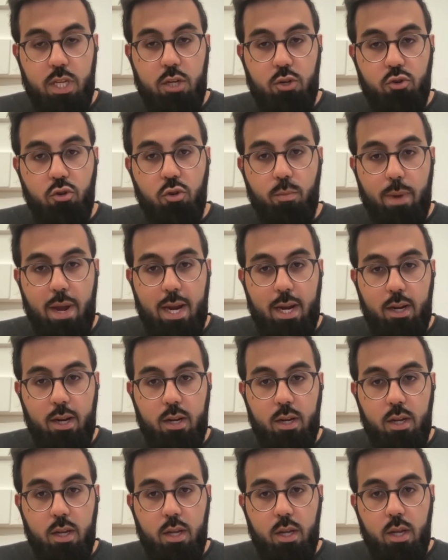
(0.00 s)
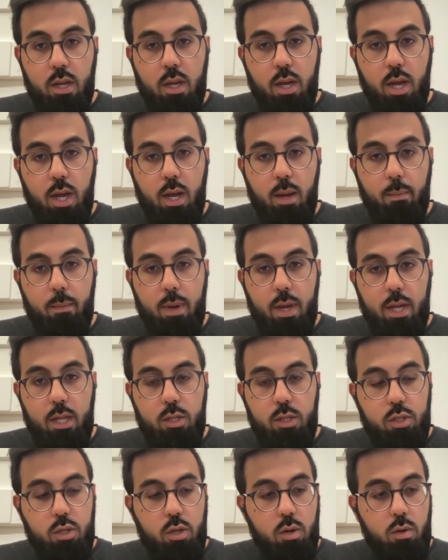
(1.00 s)
central bank. I see. Um,
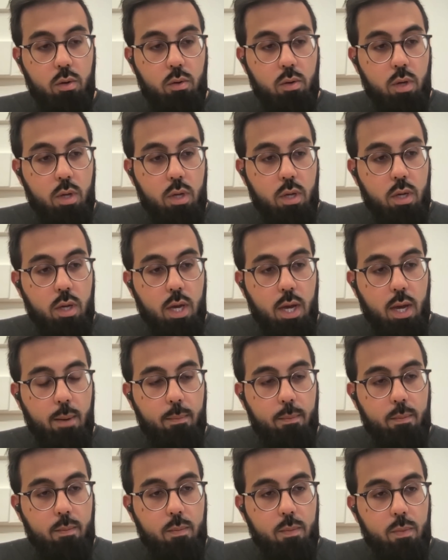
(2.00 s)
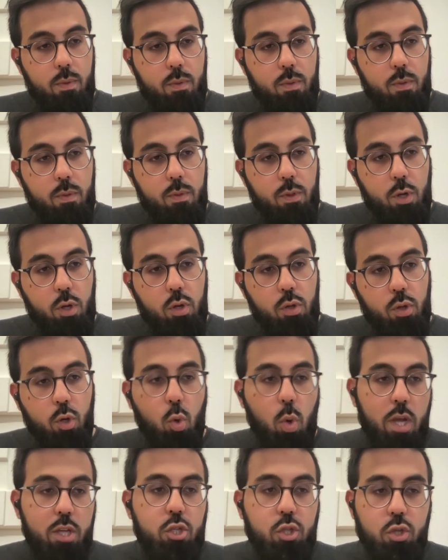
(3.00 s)
and so um, the the
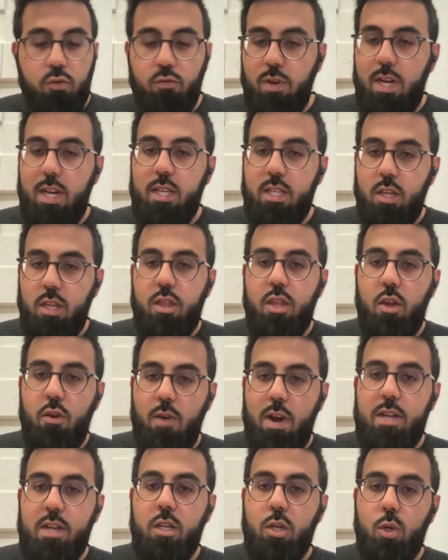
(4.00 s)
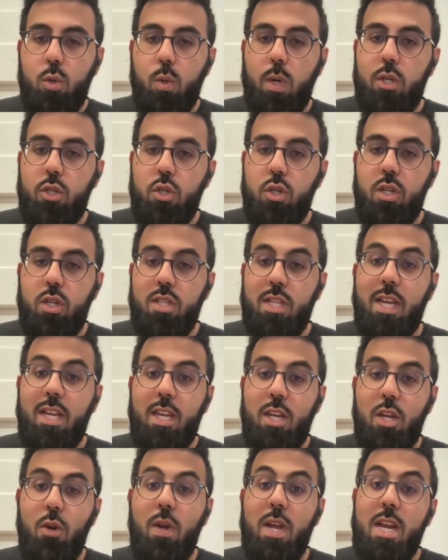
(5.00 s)
question really is a theoretical question: is
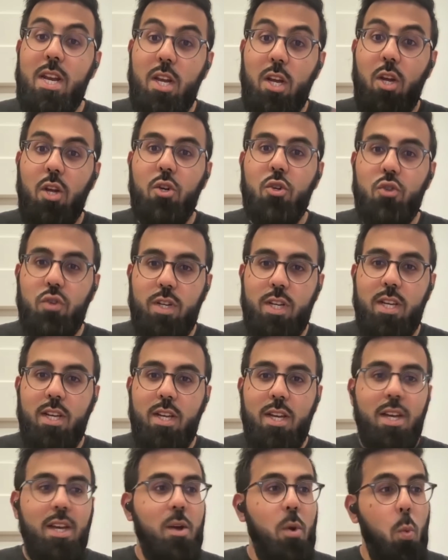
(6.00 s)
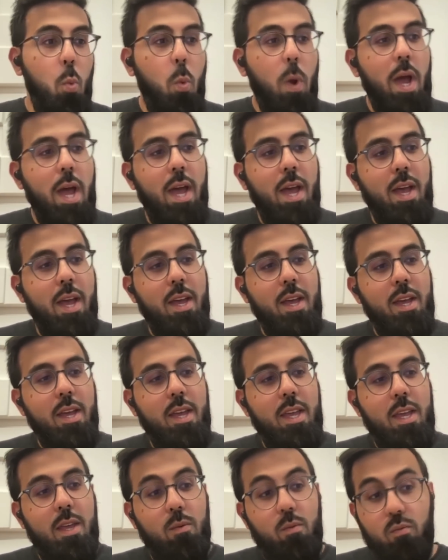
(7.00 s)
like you know in a country where
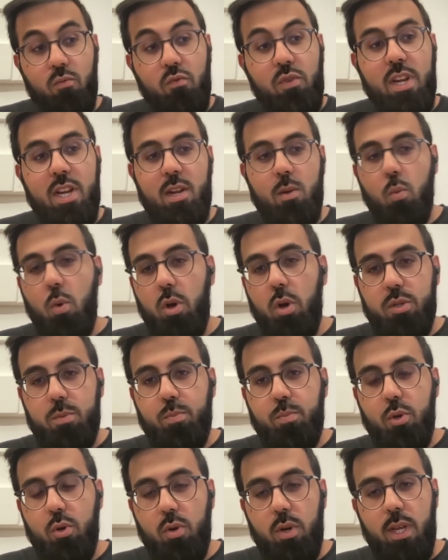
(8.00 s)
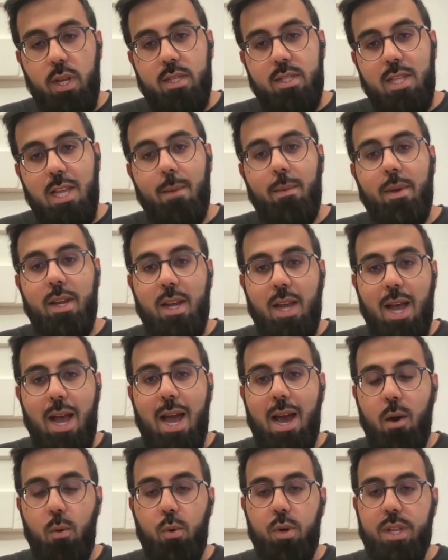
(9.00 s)
it really was purely Islamic,
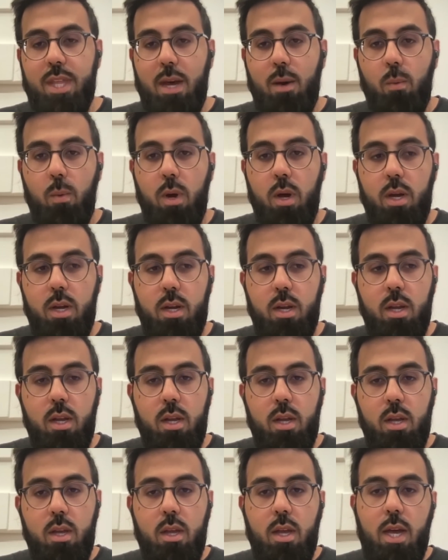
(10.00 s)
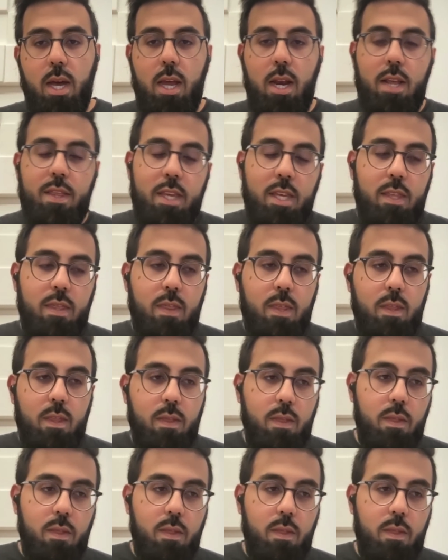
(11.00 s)
sure. how would that work? Yeah. And I think